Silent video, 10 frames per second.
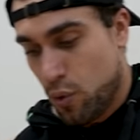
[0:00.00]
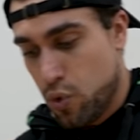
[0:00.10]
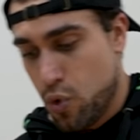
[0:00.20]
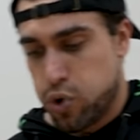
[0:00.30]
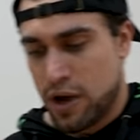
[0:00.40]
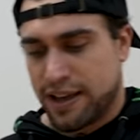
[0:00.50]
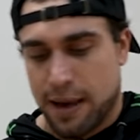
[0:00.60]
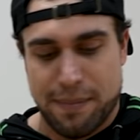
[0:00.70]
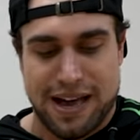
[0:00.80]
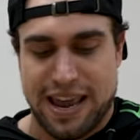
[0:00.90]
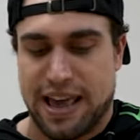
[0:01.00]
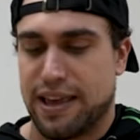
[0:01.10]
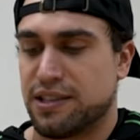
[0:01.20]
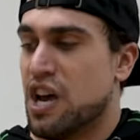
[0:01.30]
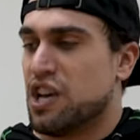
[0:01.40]
Whew, come on,
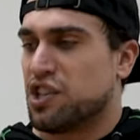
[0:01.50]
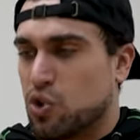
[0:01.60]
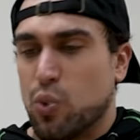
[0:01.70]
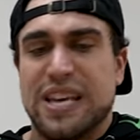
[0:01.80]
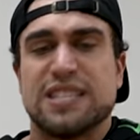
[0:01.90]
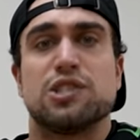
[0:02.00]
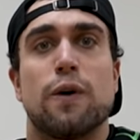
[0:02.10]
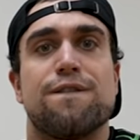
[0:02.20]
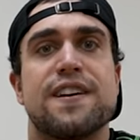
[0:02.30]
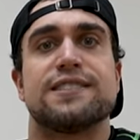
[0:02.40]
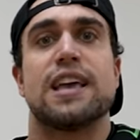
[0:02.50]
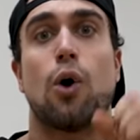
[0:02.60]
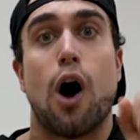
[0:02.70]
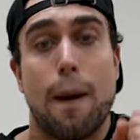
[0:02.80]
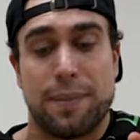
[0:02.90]
aliens. Squeeze into a fist
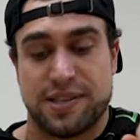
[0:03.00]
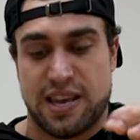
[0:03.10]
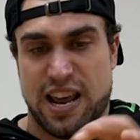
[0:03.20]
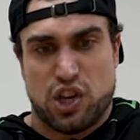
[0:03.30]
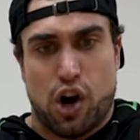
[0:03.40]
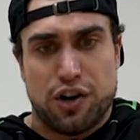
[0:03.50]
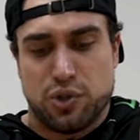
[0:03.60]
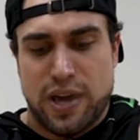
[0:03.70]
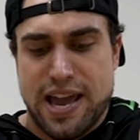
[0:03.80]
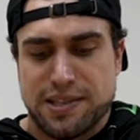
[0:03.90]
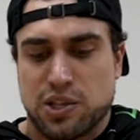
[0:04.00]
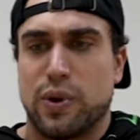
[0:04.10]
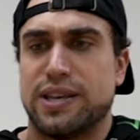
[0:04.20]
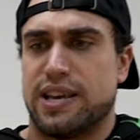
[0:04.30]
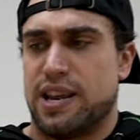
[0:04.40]
now, opposite, as hard as you can,
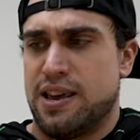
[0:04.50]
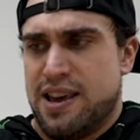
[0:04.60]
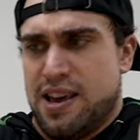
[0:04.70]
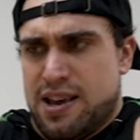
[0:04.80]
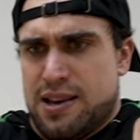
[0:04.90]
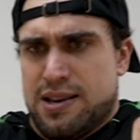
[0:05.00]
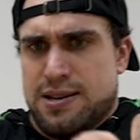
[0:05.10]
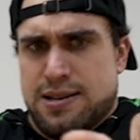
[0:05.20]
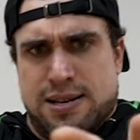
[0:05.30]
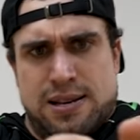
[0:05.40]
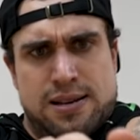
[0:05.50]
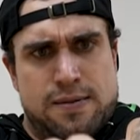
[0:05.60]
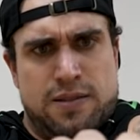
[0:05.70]
squeeze in. Round